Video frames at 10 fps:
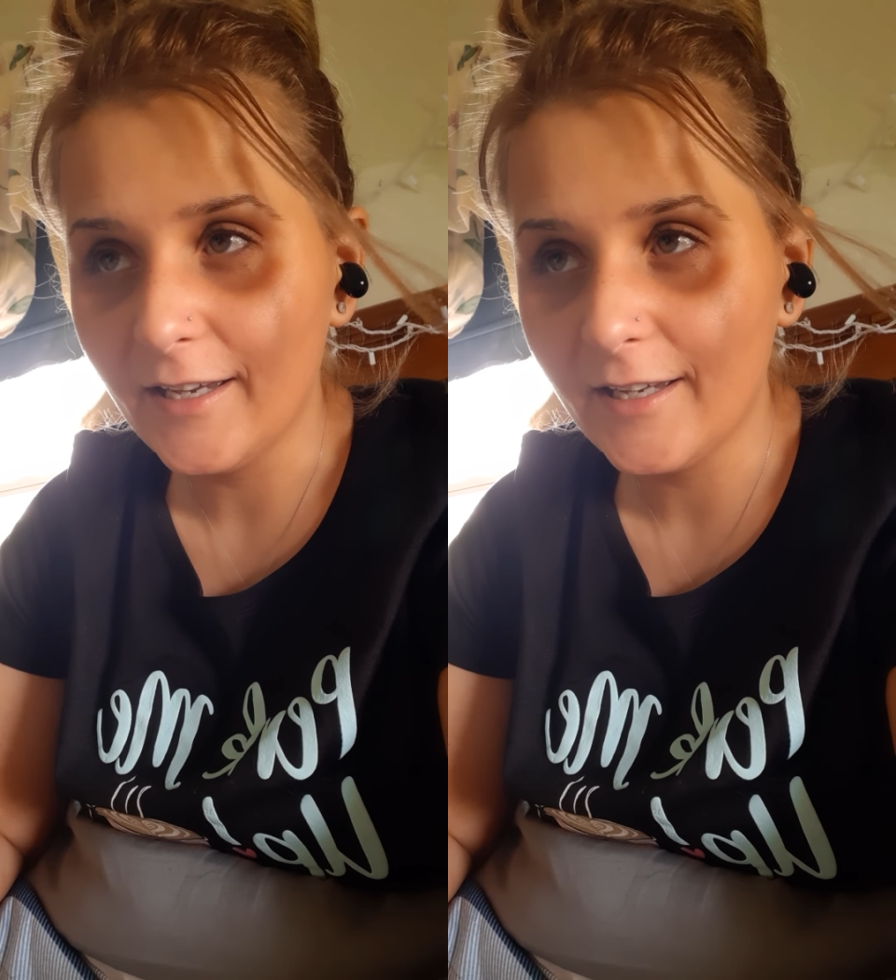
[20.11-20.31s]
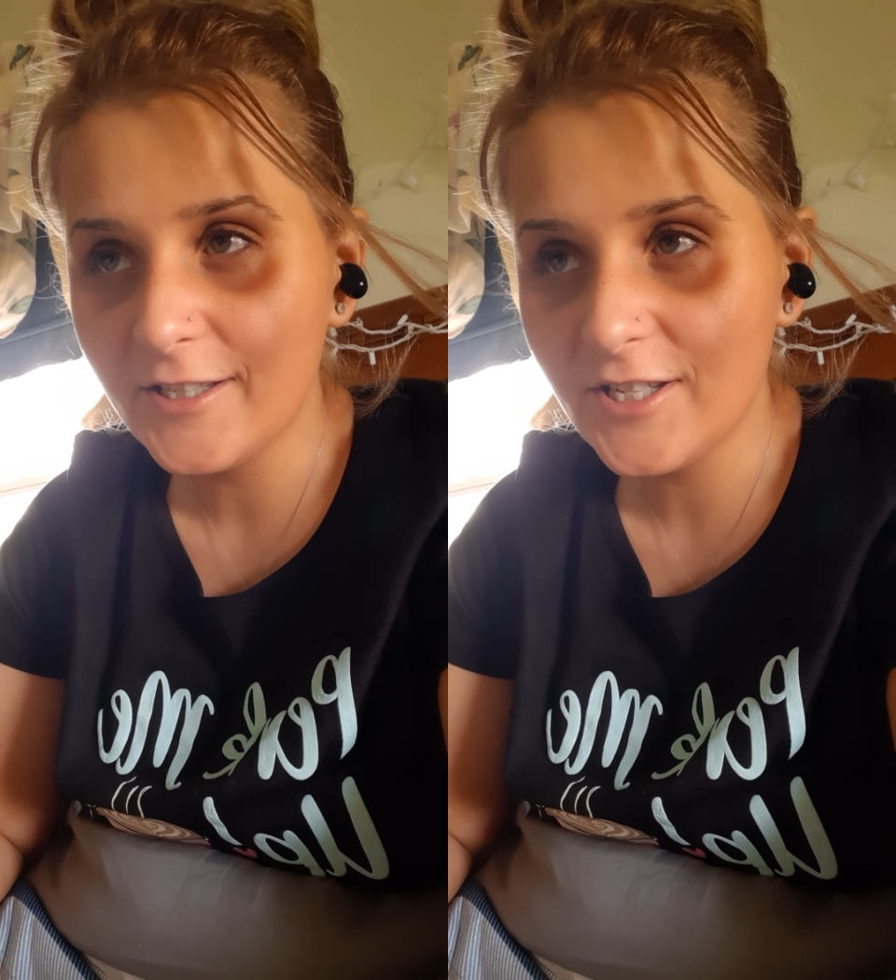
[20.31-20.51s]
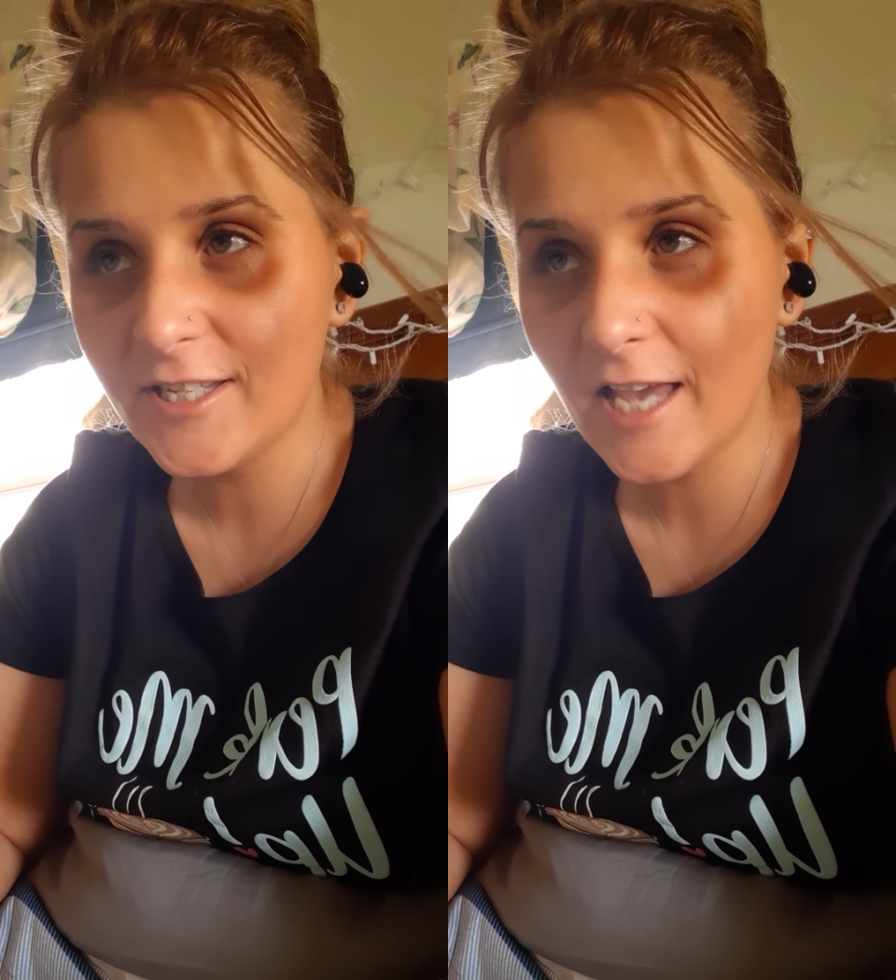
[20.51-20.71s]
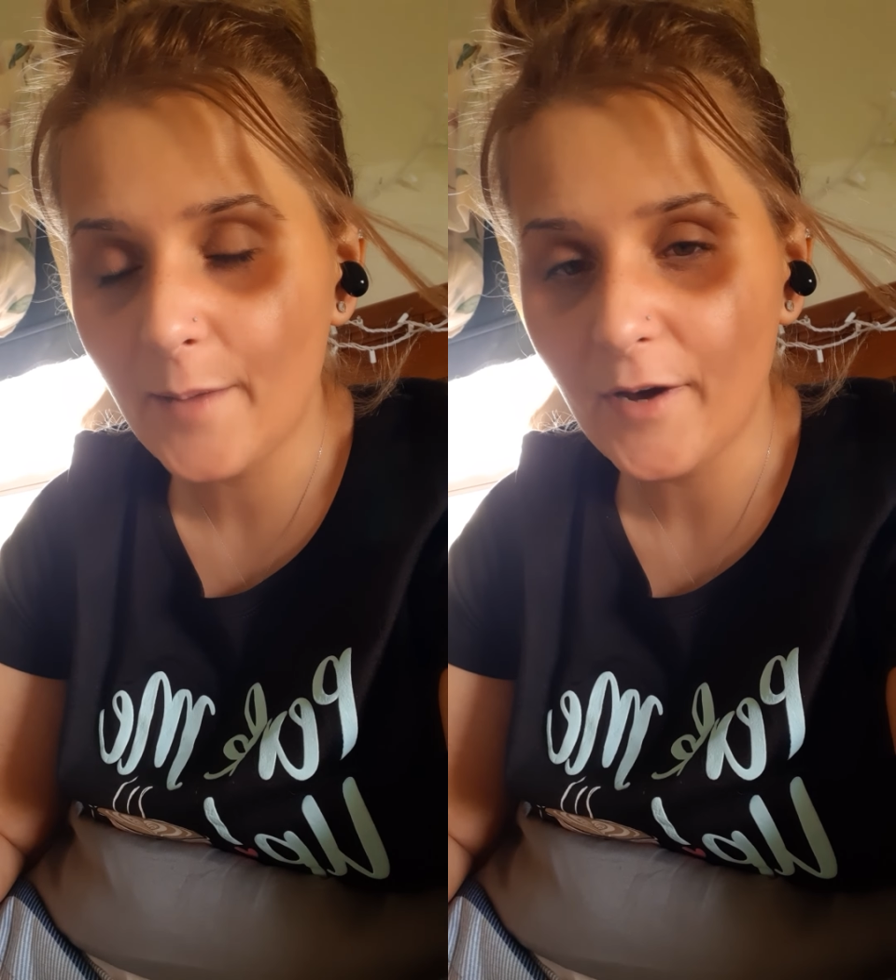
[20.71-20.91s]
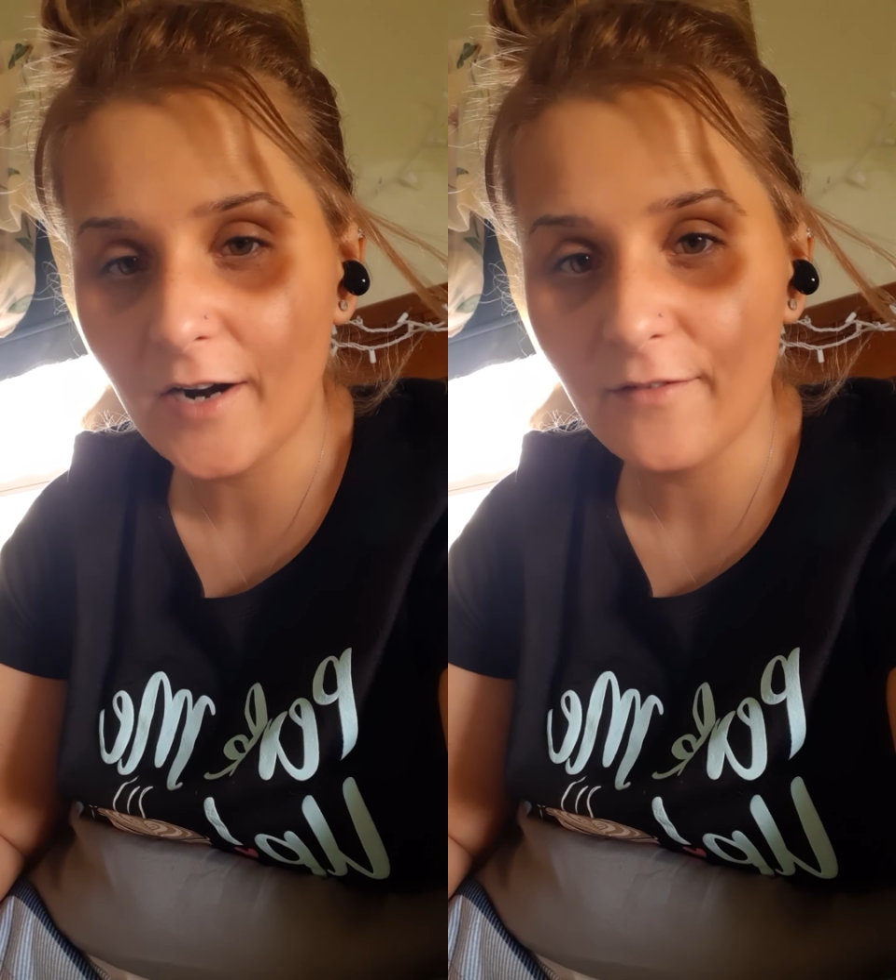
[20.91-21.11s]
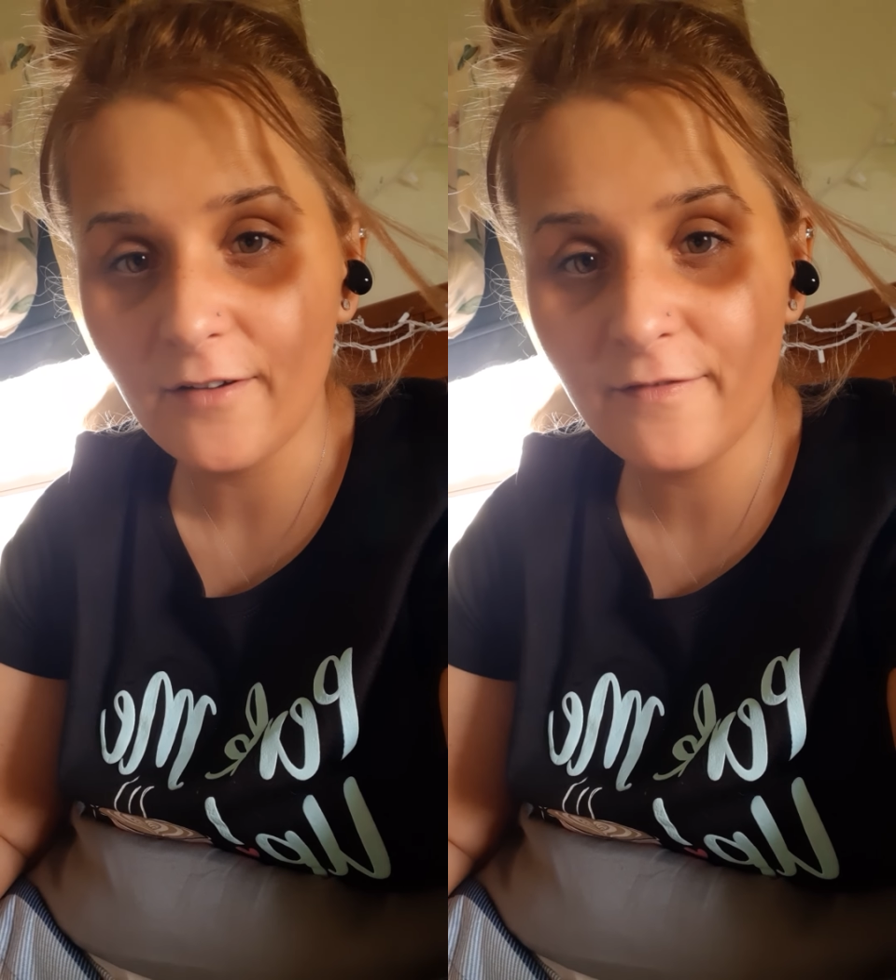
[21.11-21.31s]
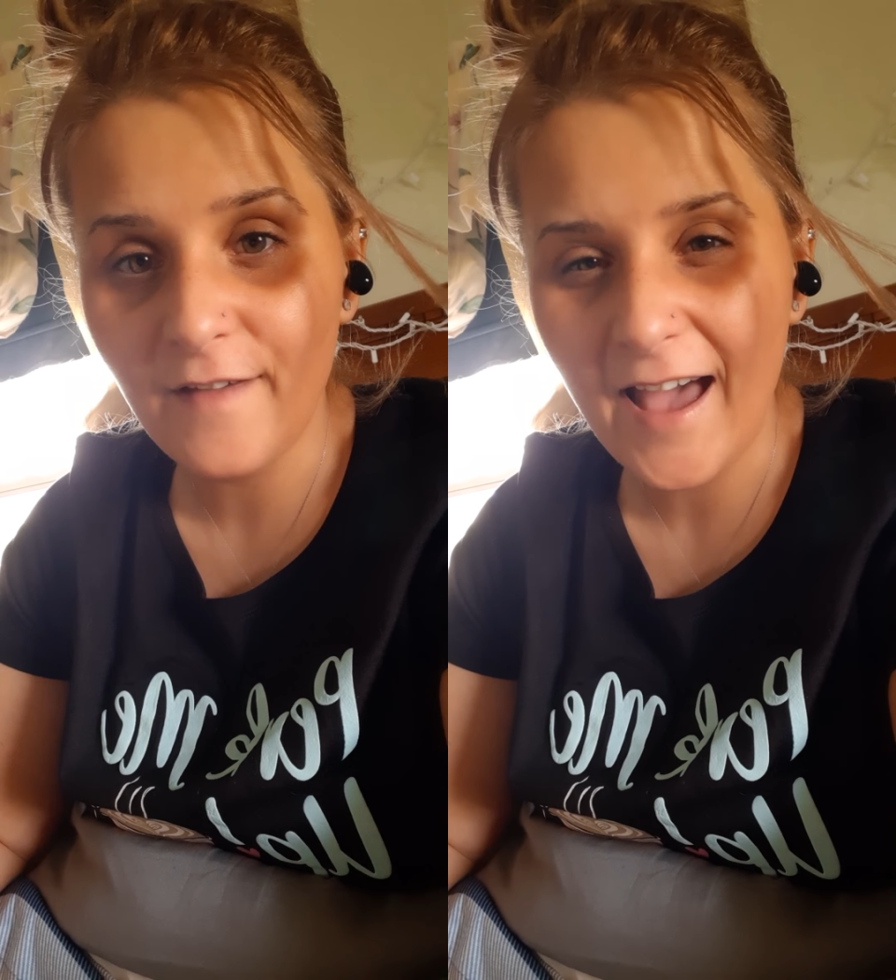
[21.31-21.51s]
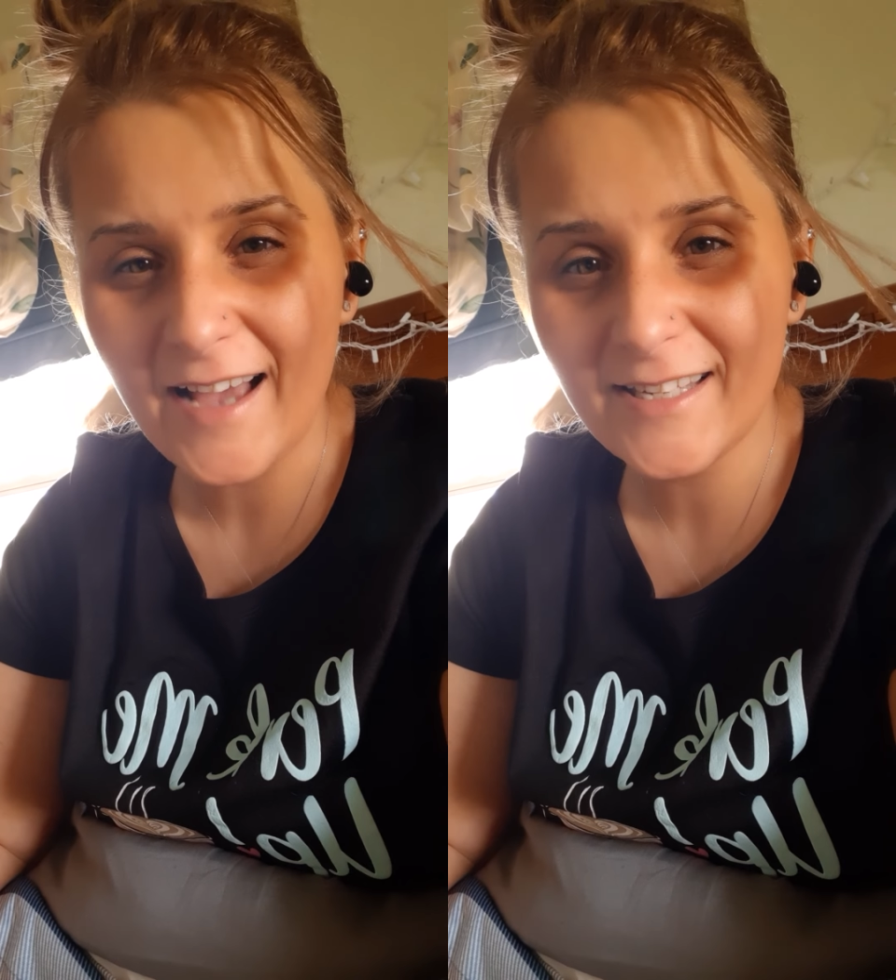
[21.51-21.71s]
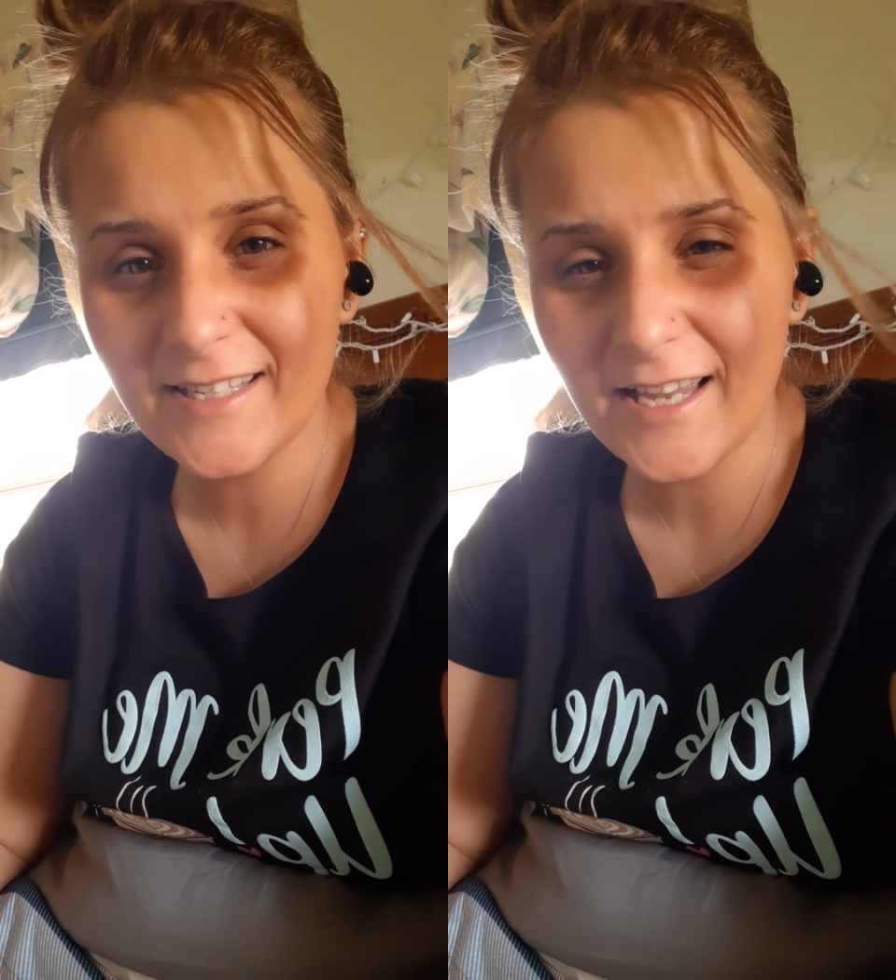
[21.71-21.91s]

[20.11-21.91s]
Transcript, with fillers: uh, just came out of a fast